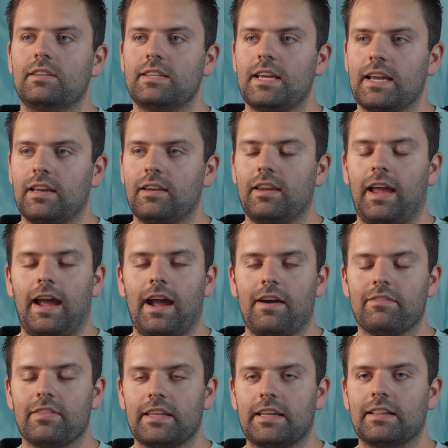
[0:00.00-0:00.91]
tend to
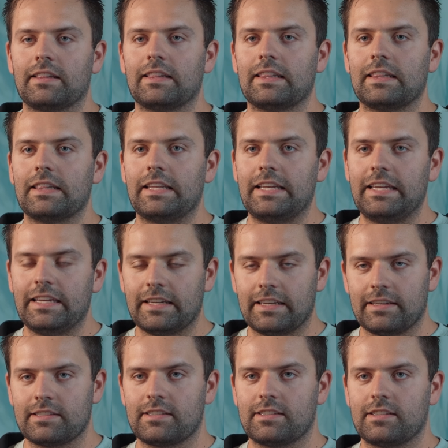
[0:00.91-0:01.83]
have the
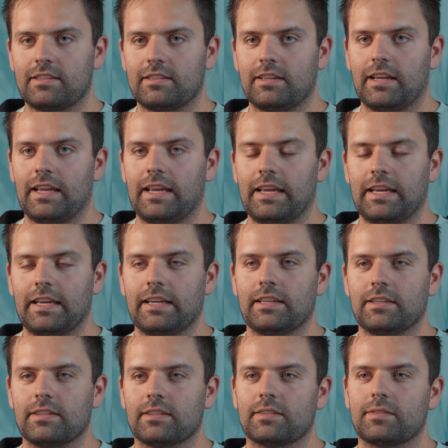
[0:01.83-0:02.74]
cleanest
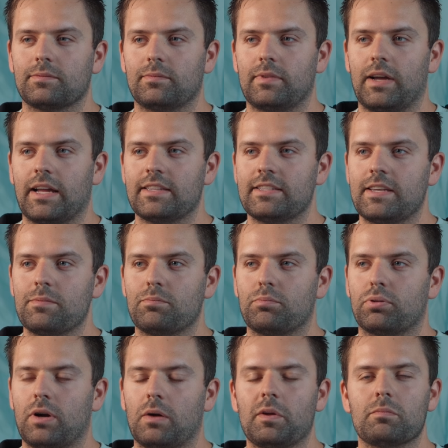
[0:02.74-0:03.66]
and I'd say
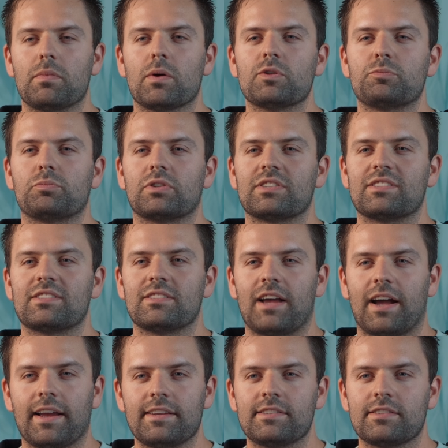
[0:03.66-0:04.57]
probably most
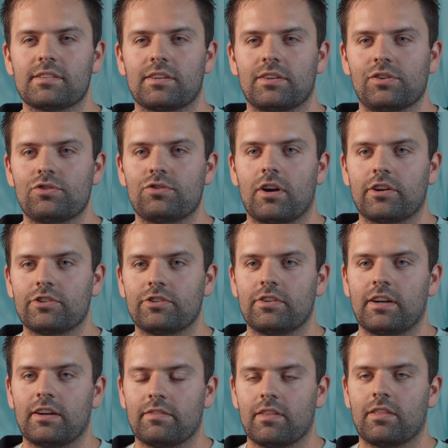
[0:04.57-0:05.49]
precise
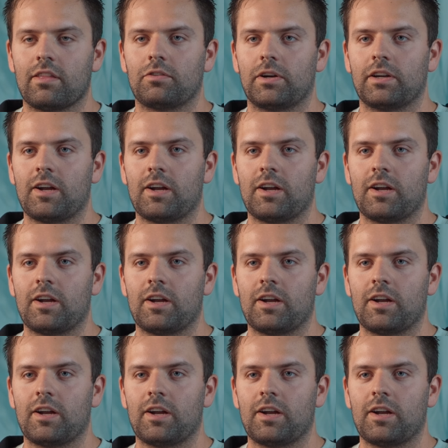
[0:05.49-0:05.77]
construction out of the 3